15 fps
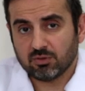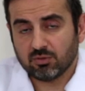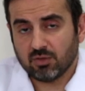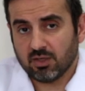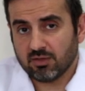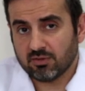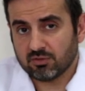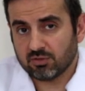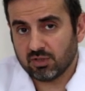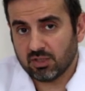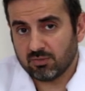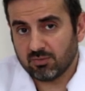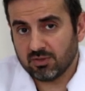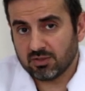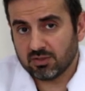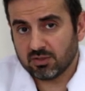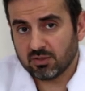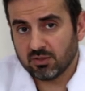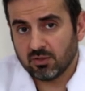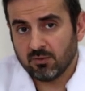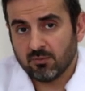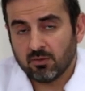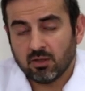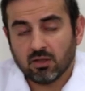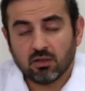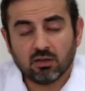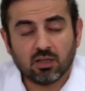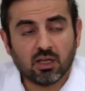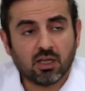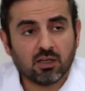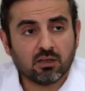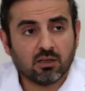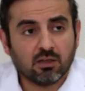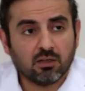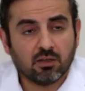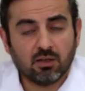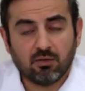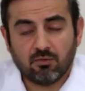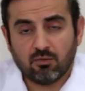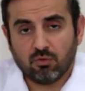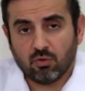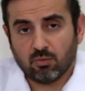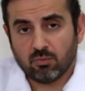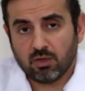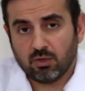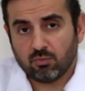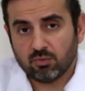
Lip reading: to other treatments, like lymphoma,